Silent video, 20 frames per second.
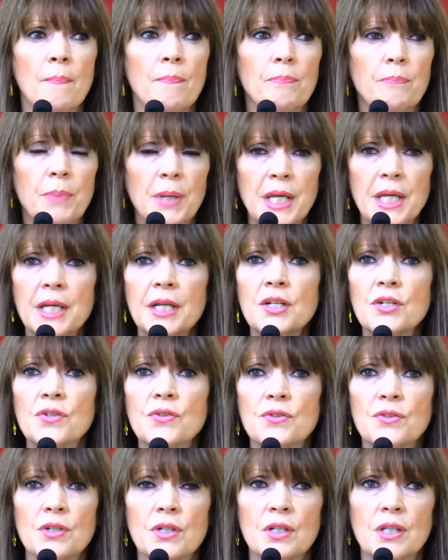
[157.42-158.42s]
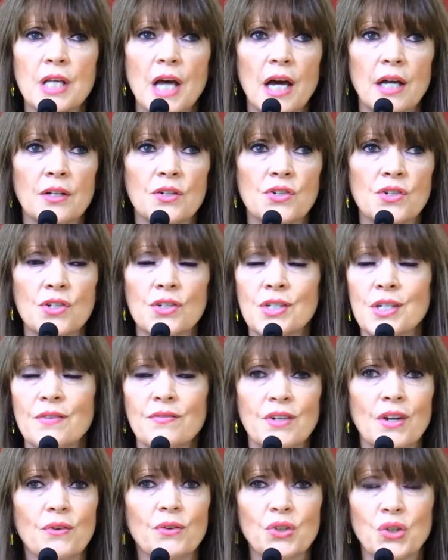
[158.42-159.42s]
beings that just have
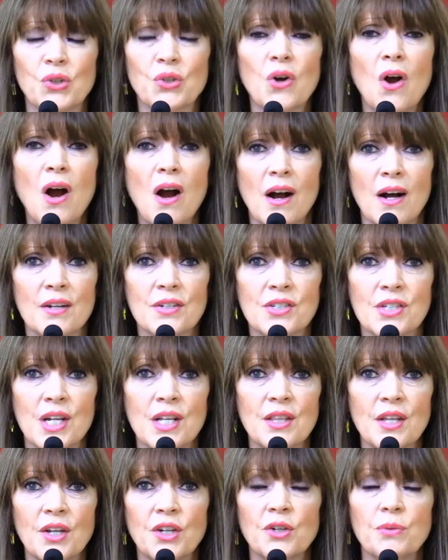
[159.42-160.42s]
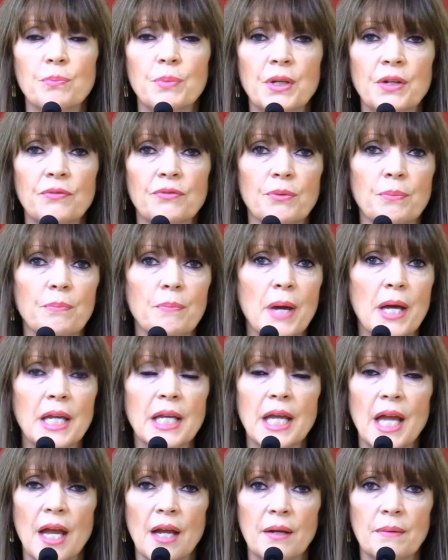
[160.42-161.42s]
never crossed and they could be from
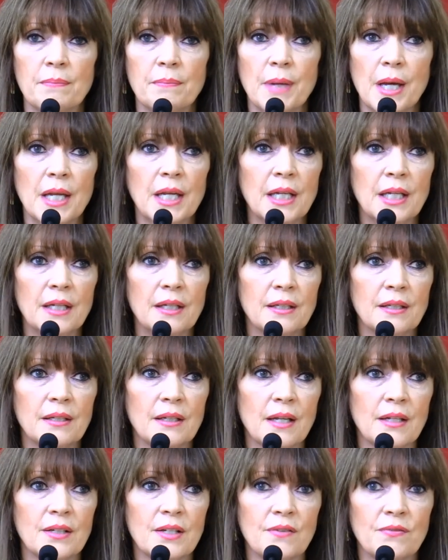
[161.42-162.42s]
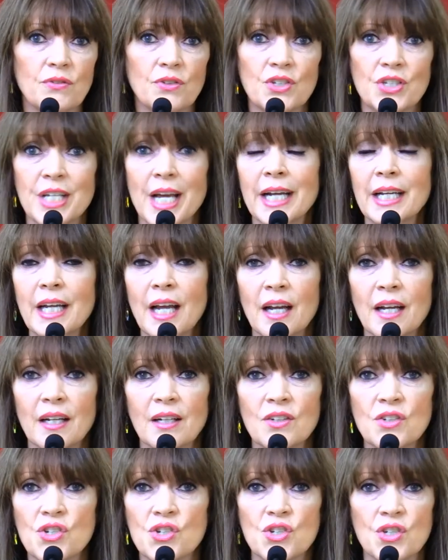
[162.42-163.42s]
many many different
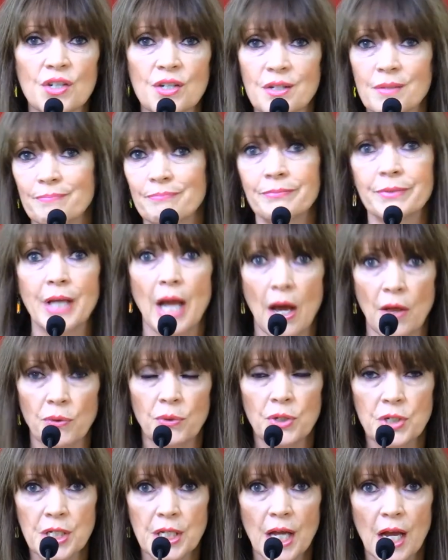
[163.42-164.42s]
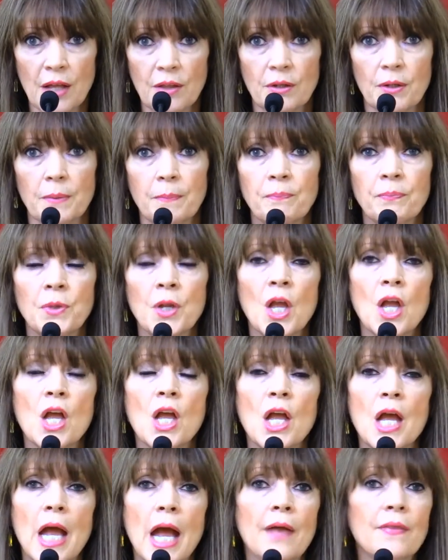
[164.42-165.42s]
decades just gathering together
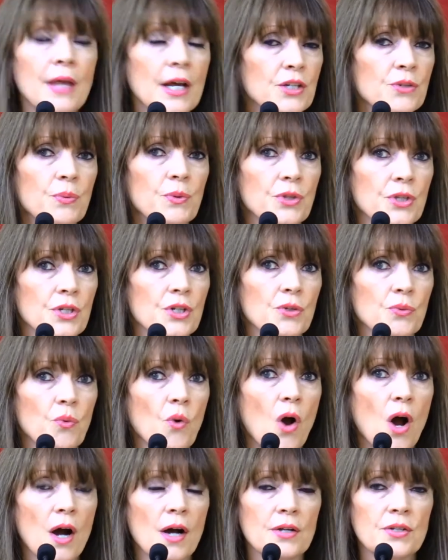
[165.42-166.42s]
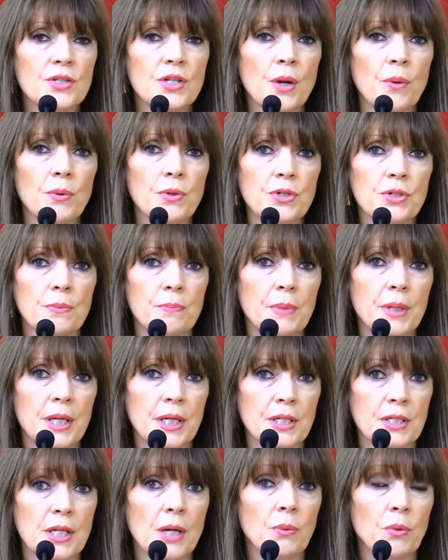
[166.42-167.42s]
and that's what this was there were some
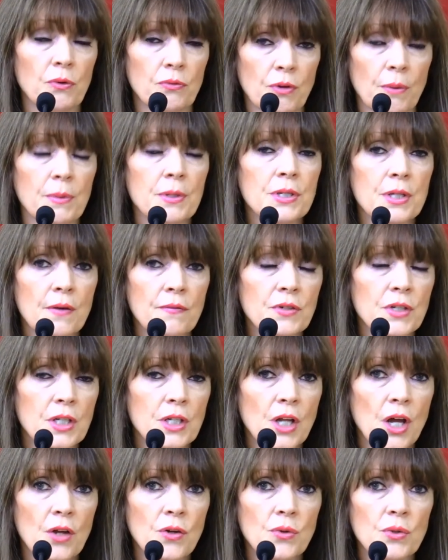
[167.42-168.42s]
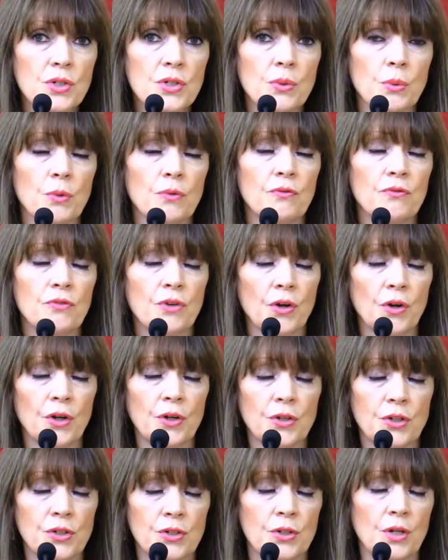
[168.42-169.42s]
beings that were from the 1700s that were
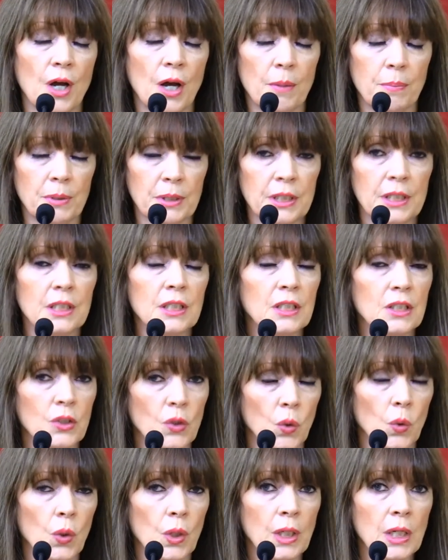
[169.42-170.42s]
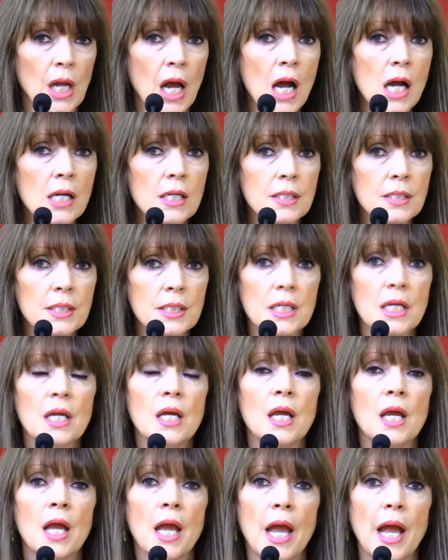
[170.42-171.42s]
very uh, politically organized
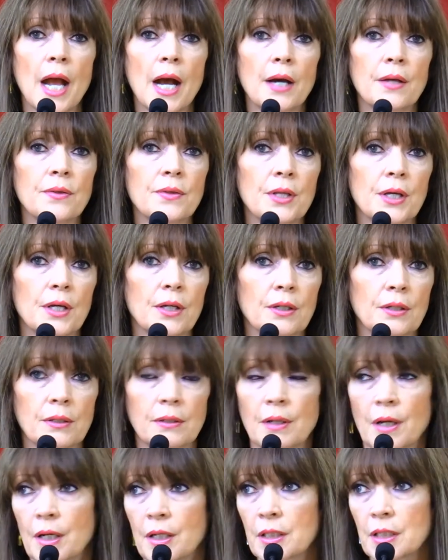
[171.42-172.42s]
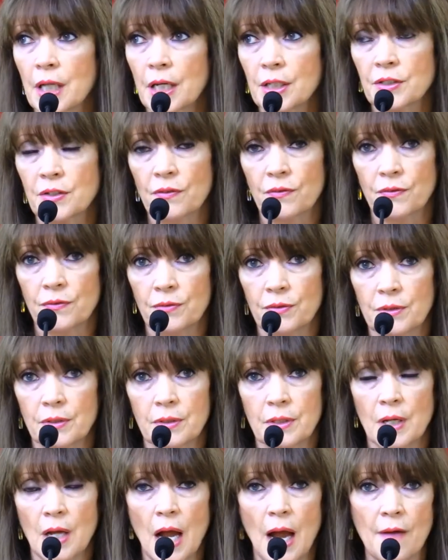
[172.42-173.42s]
and then a collective
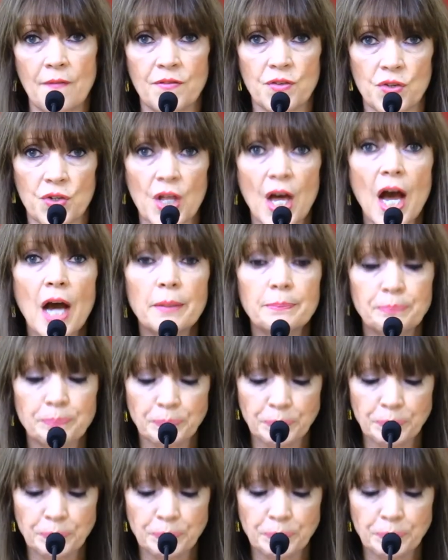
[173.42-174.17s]
after that